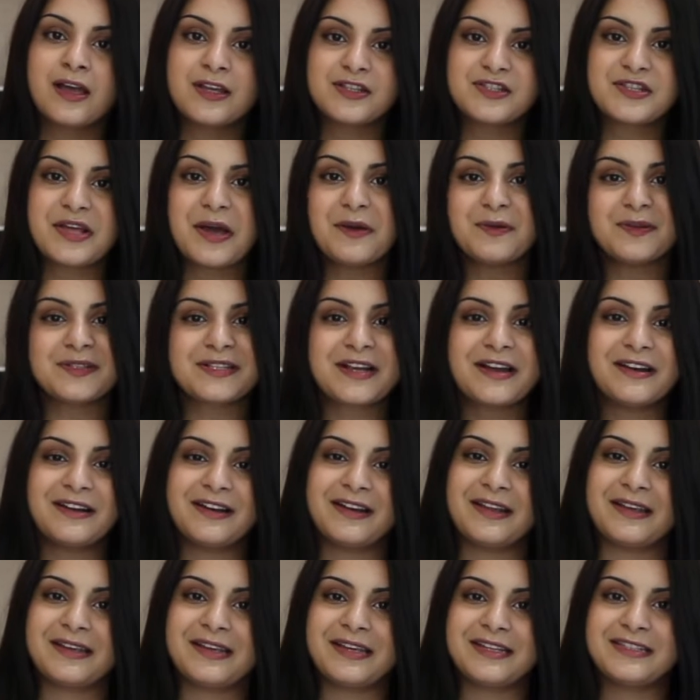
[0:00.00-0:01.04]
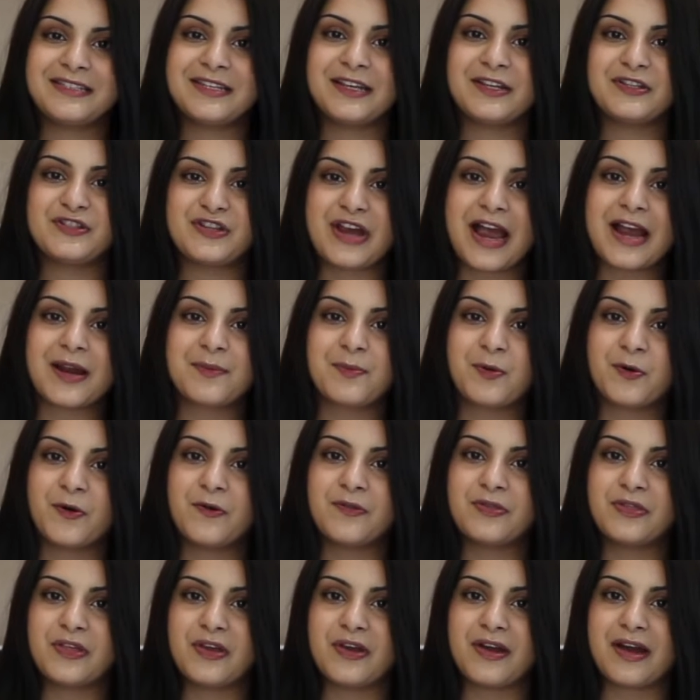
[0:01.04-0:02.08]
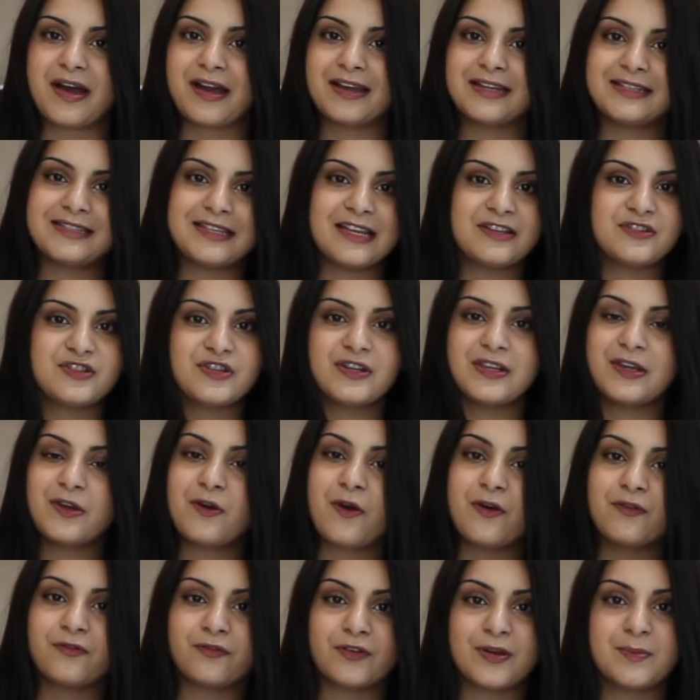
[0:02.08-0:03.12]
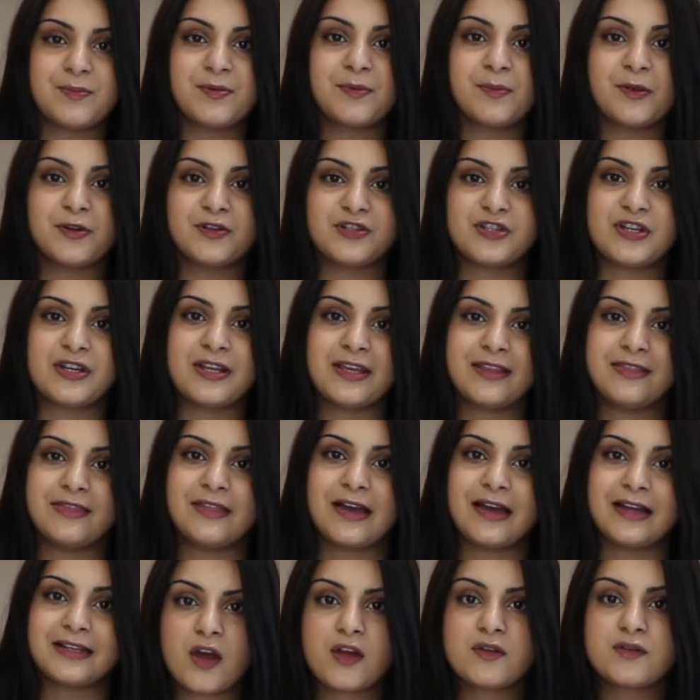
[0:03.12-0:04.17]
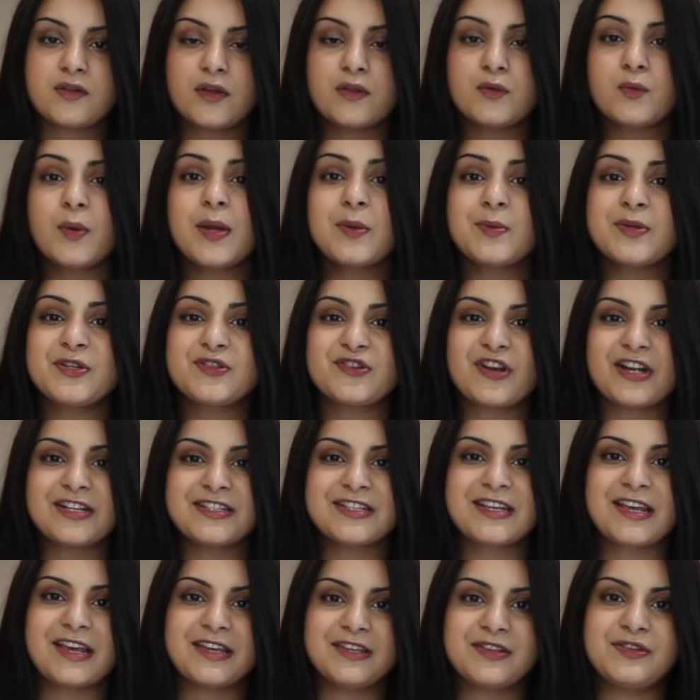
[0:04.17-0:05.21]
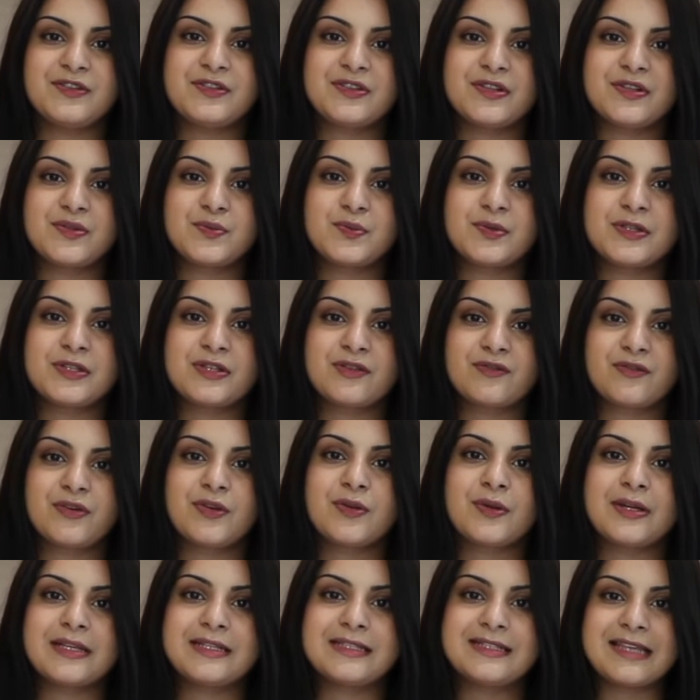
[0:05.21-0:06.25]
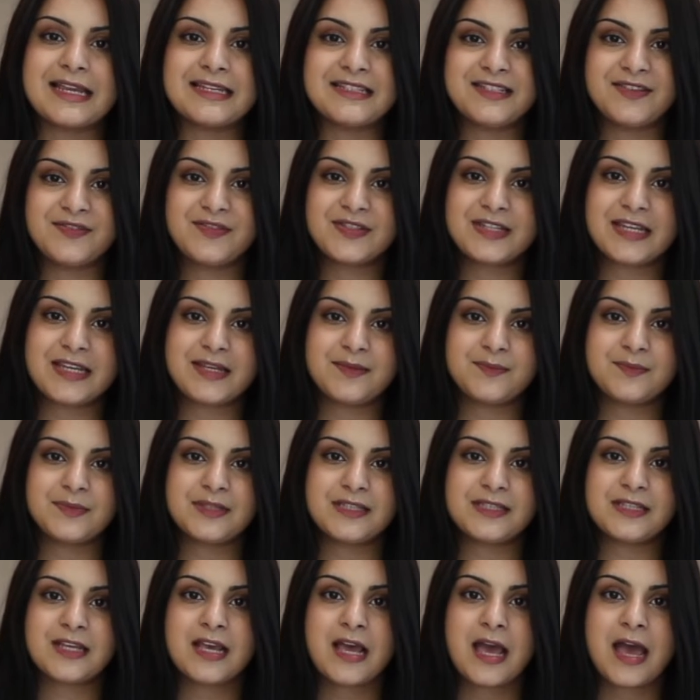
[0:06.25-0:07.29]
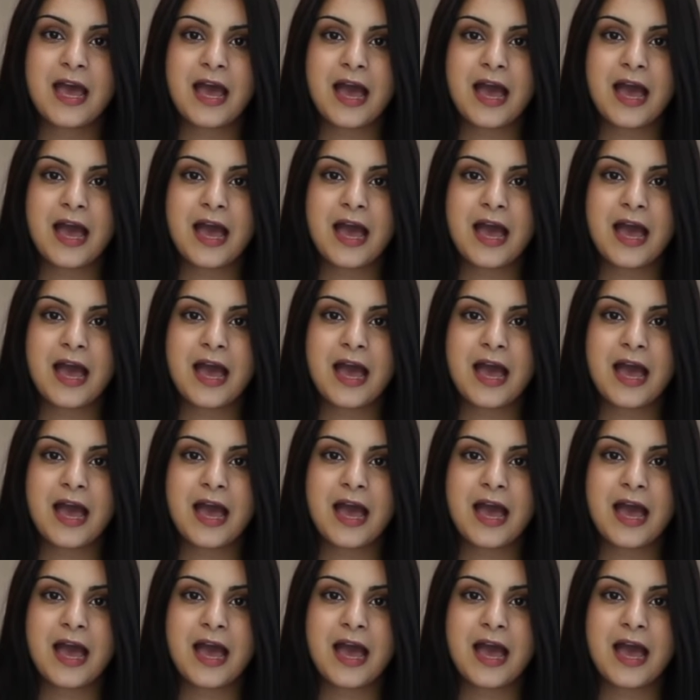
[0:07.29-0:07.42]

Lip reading: So that was kind of like hitting a jackpot that I essentially got free promotion in that. Another way we tried to get users was through incentive schemes.